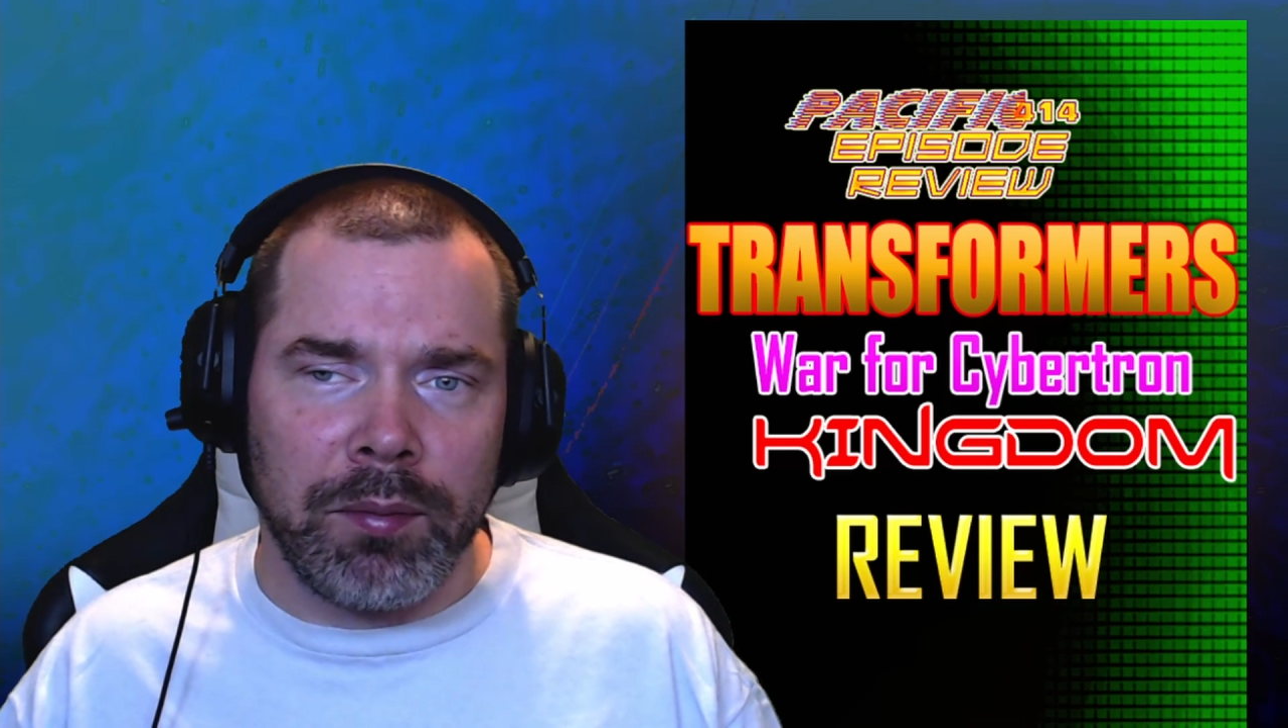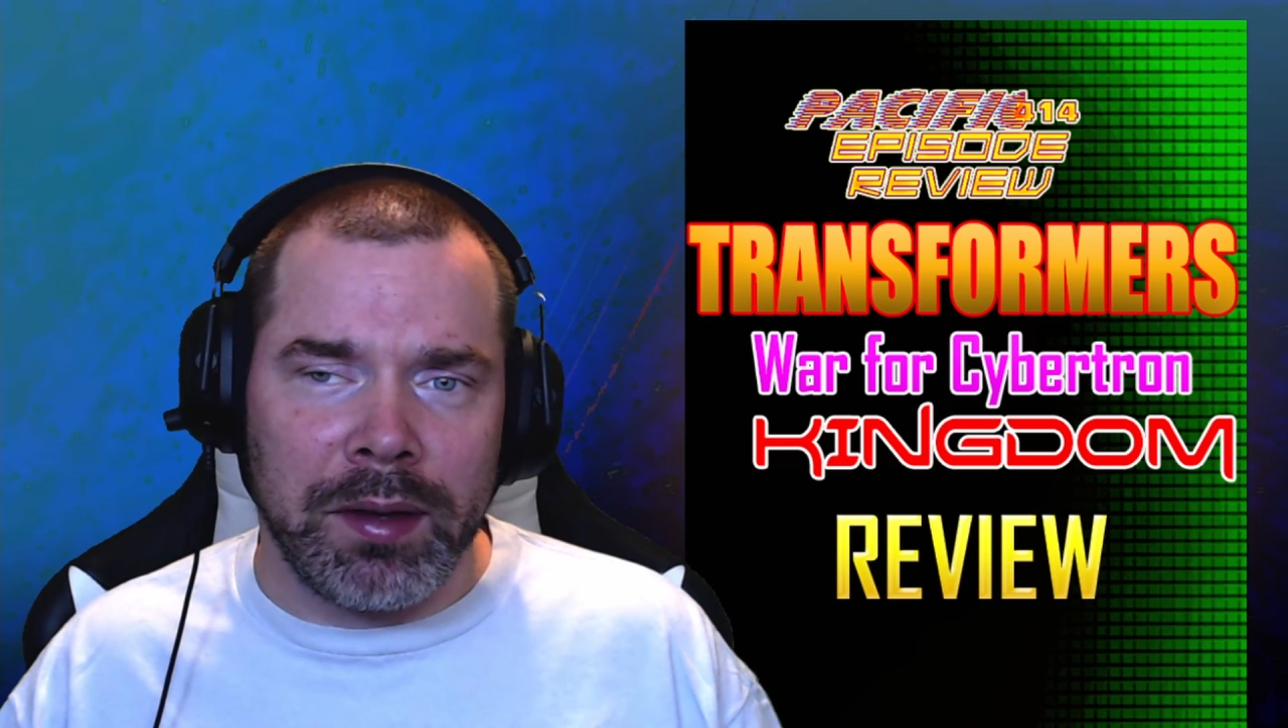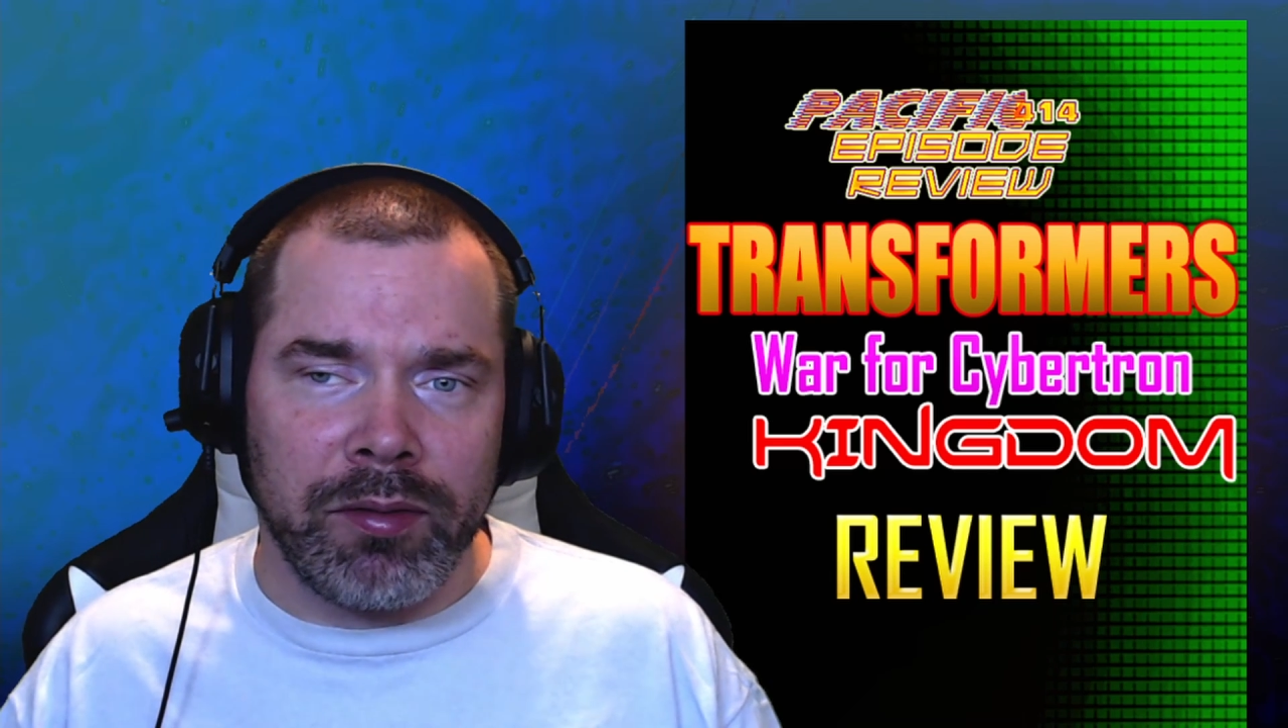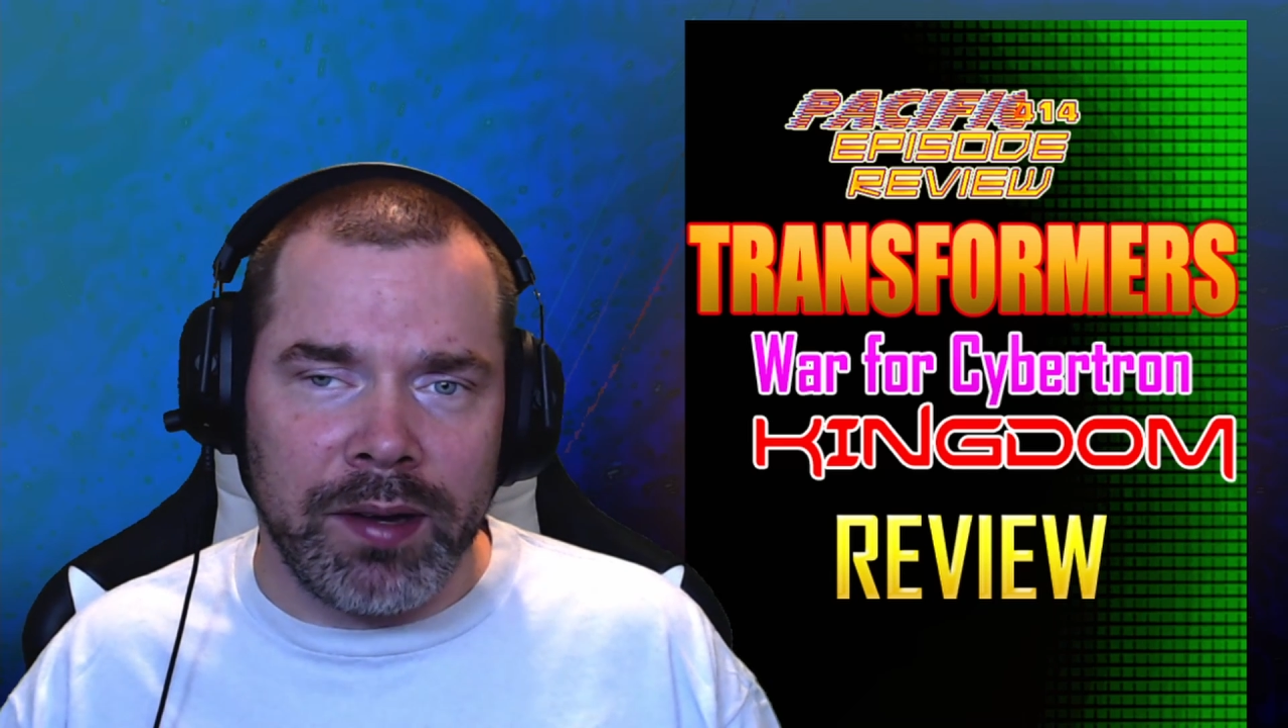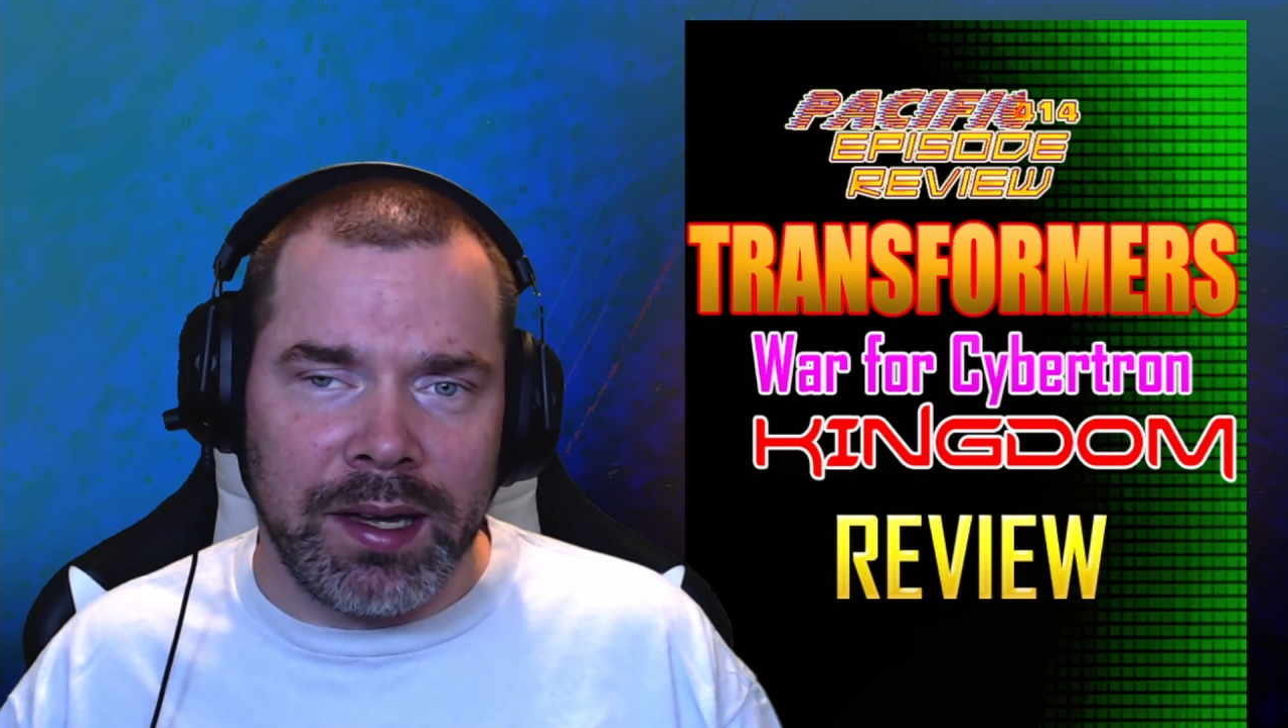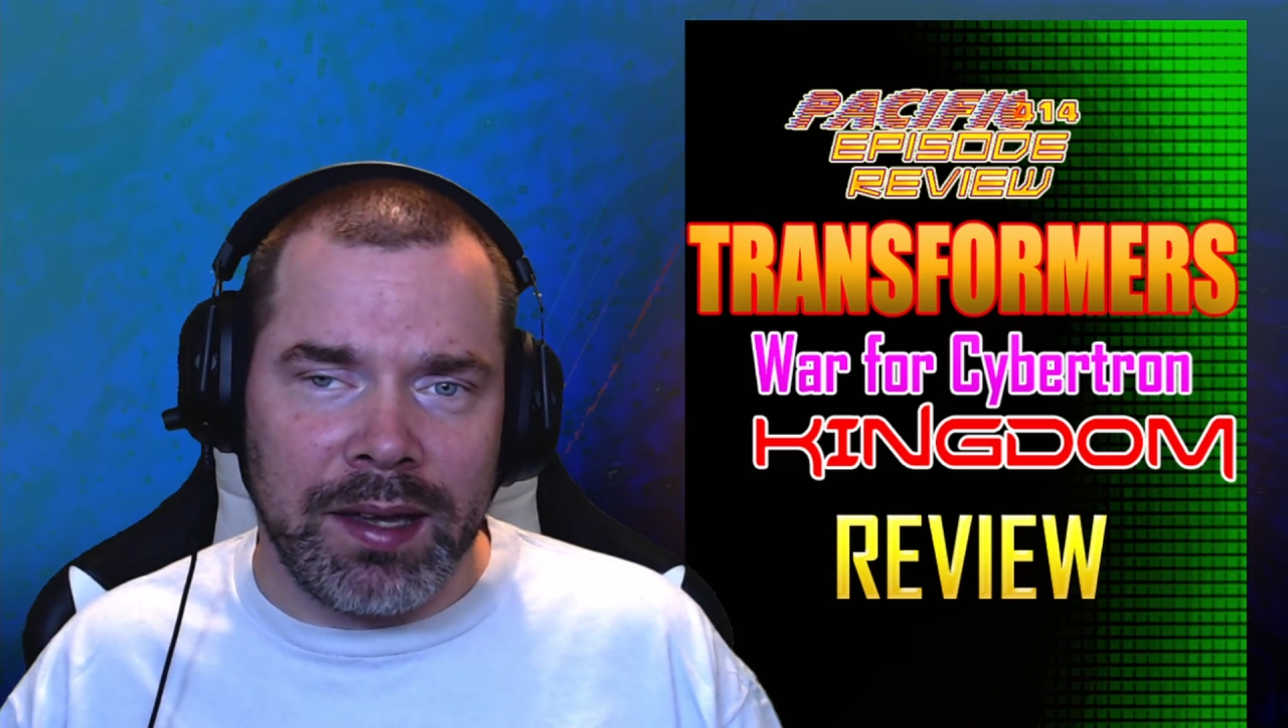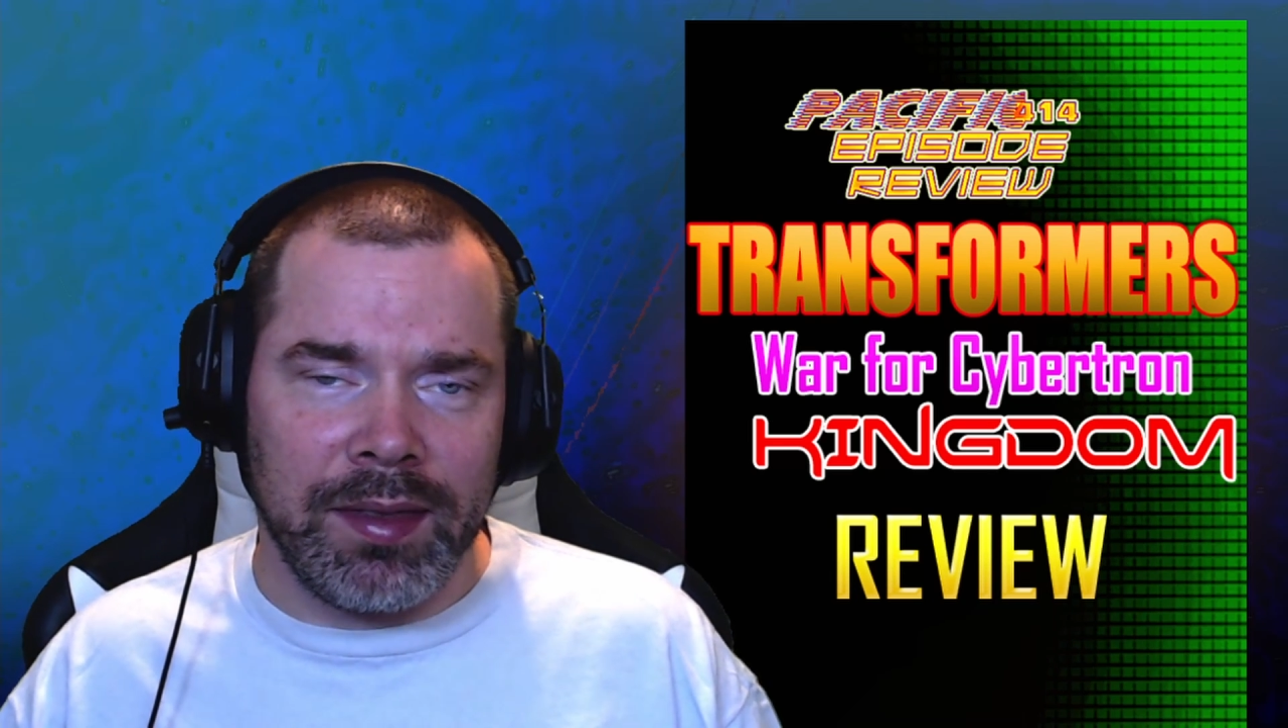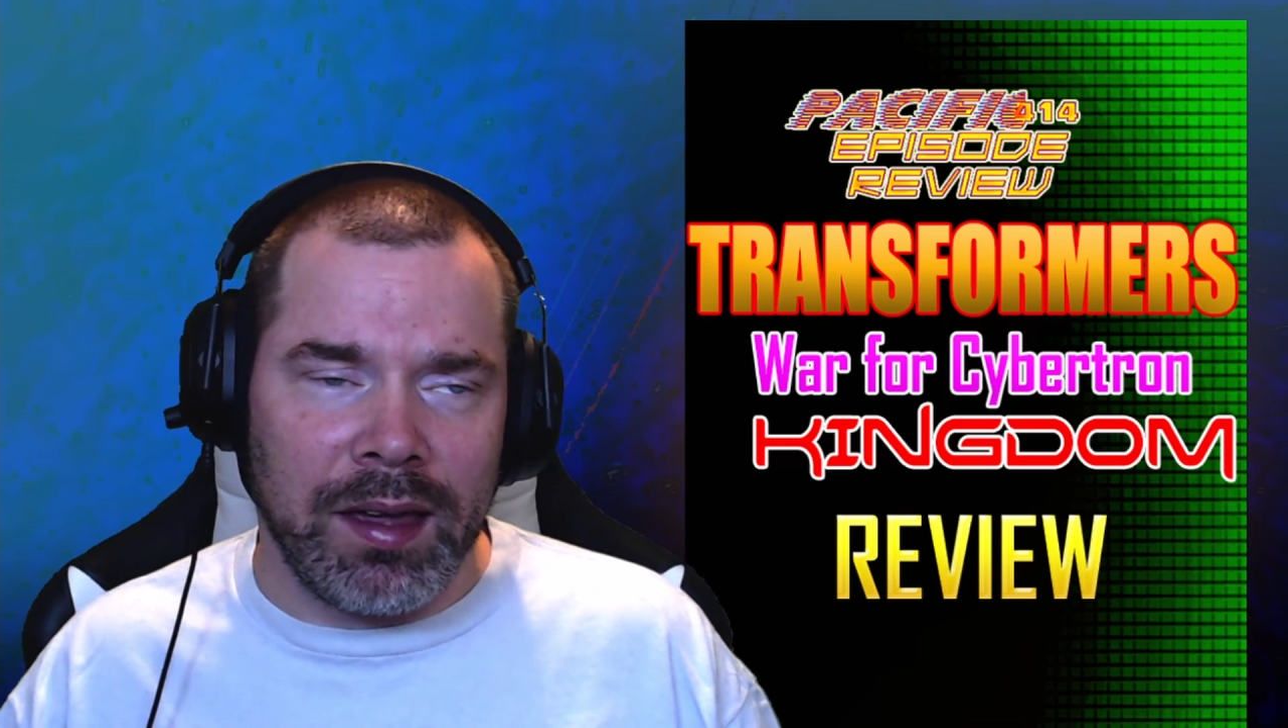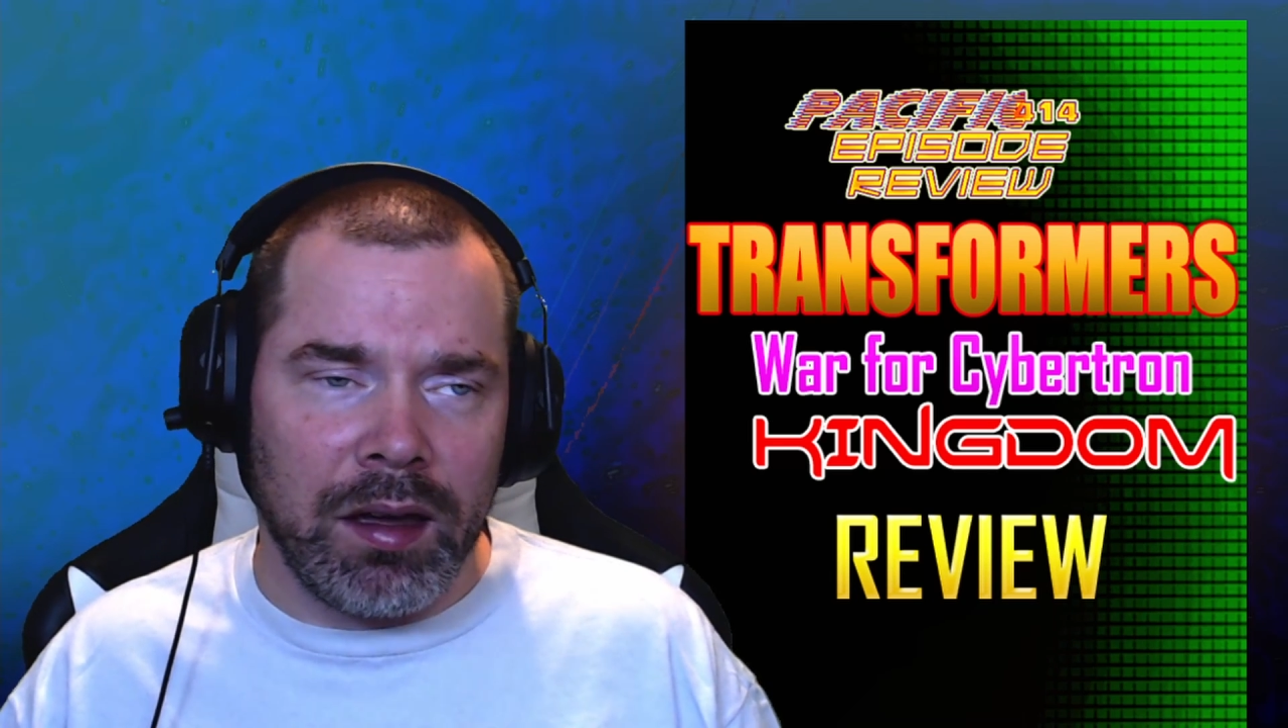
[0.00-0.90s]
between the